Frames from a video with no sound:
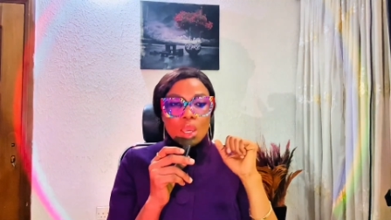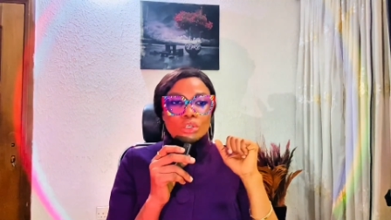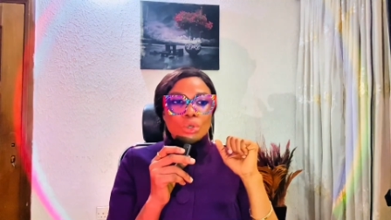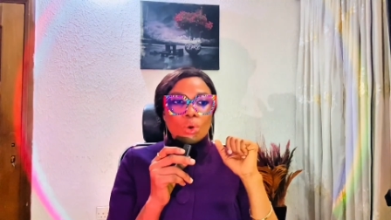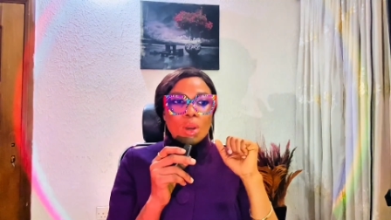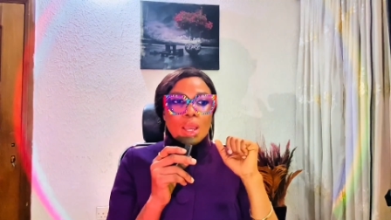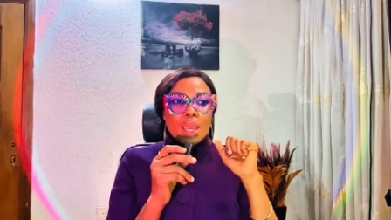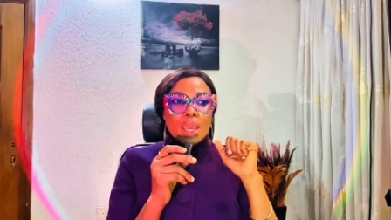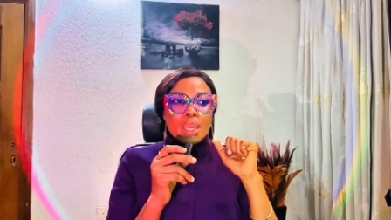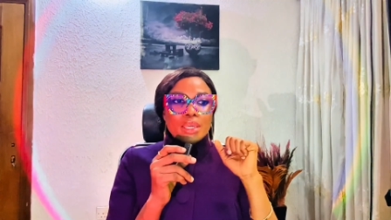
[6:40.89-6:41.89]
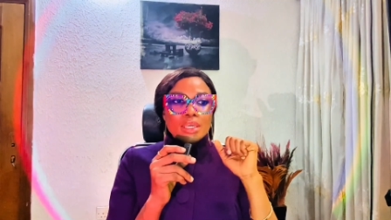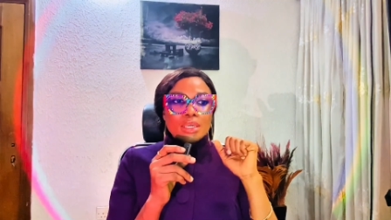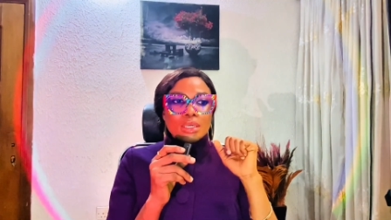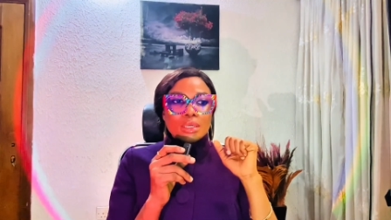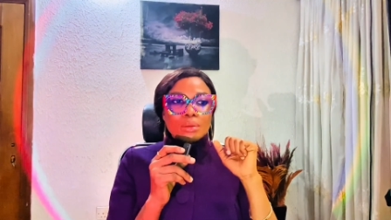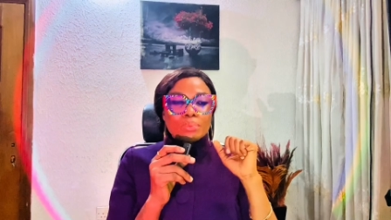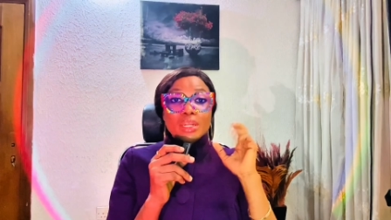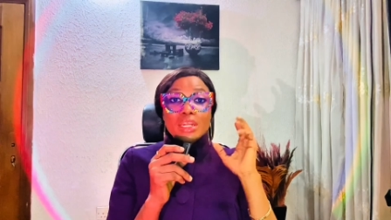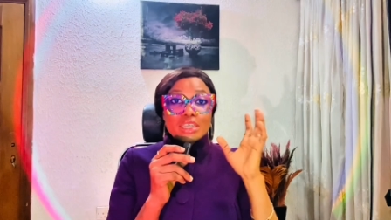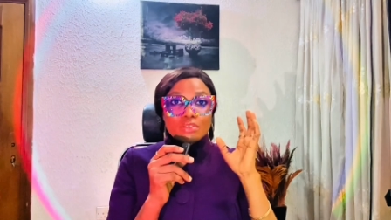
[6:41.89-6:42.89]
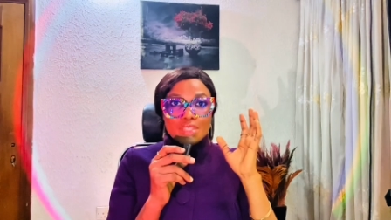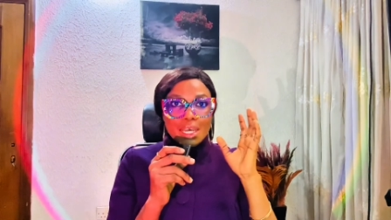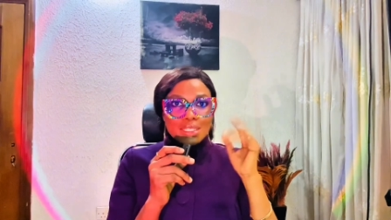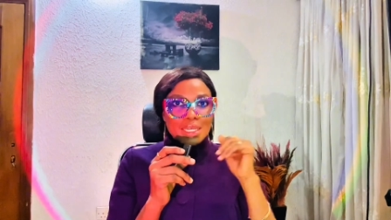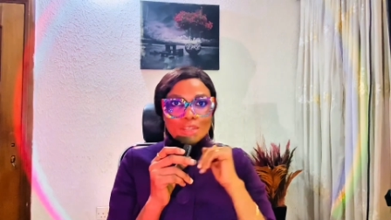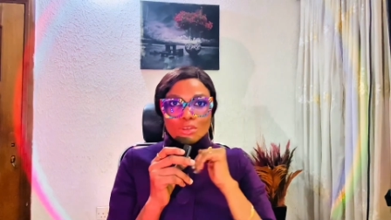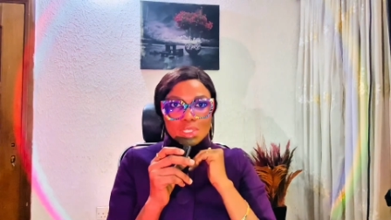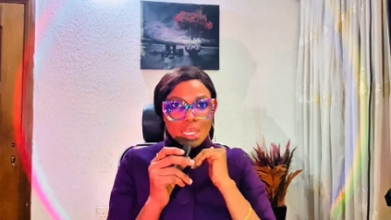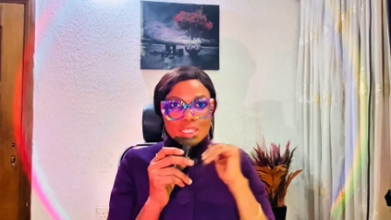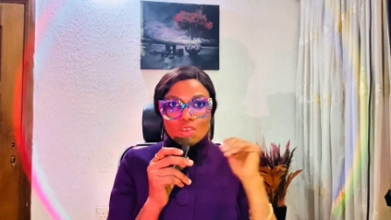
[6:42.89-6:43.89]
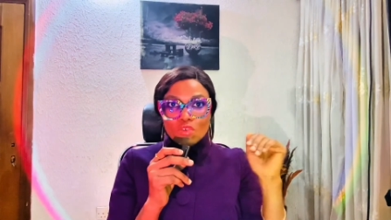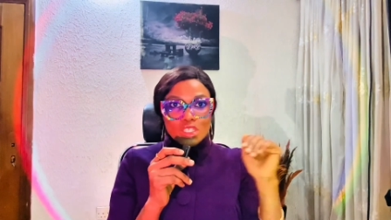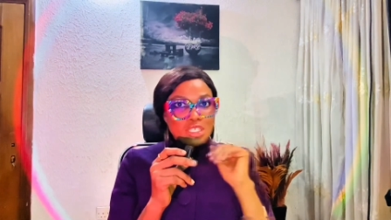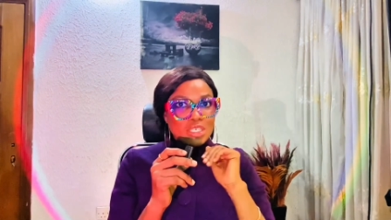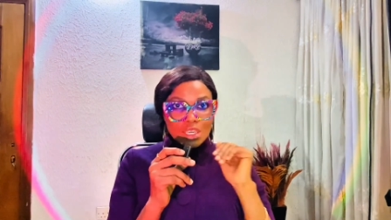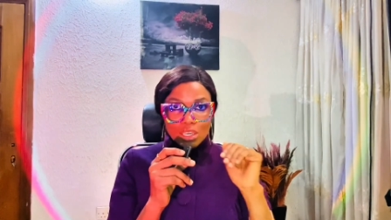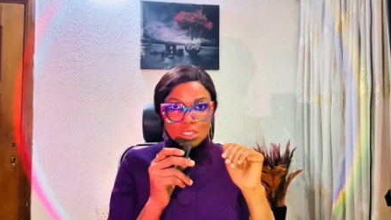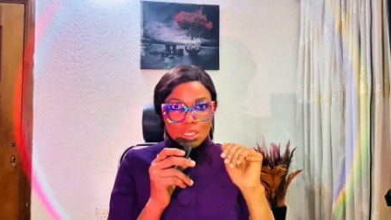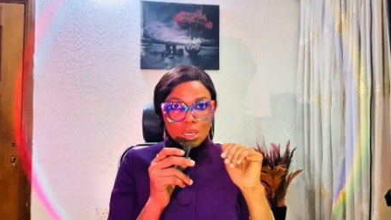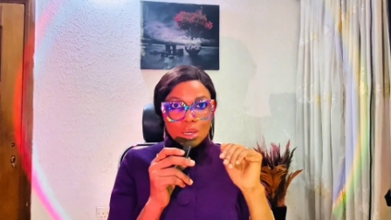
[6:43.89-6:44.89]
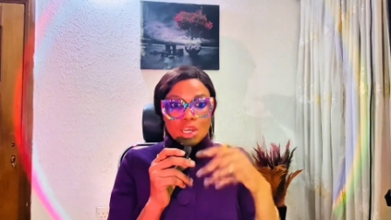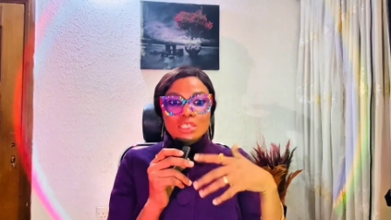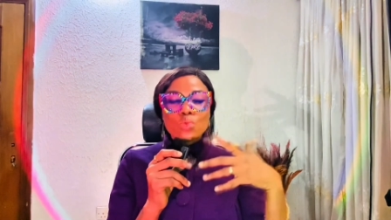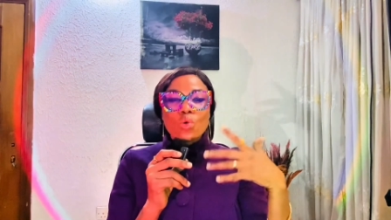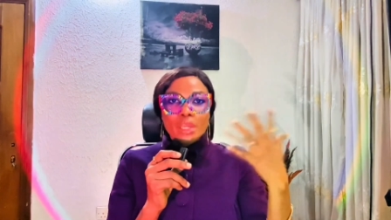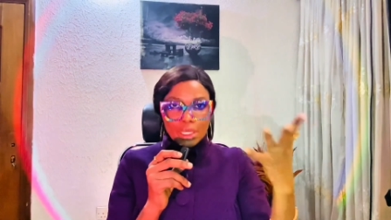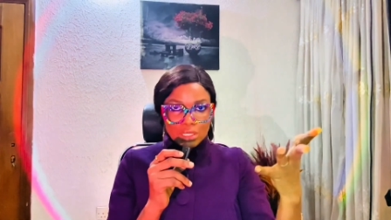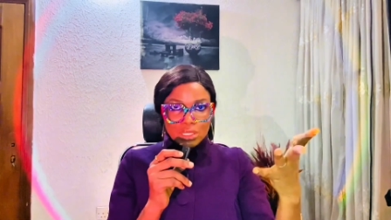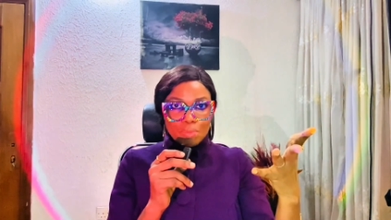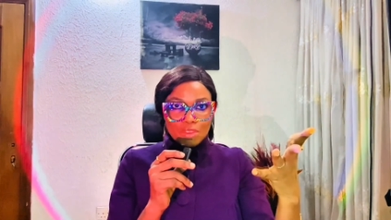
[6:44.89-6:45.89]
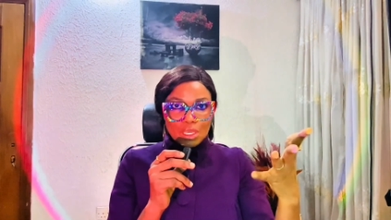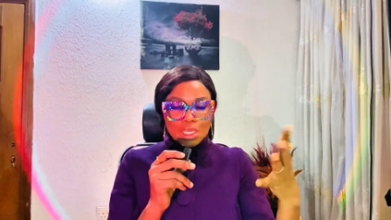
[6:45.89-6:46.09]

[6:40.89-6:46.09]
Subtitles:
So he believes that he cannot start investing yet. He's working on something.